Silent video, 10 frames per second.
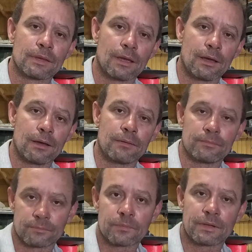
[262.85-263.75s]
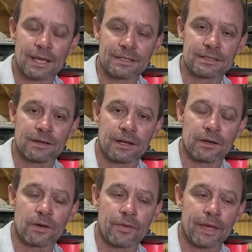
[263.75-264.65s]

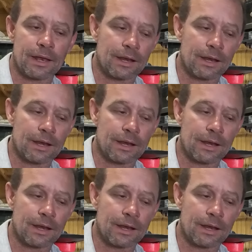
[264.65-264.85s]
escalated all that.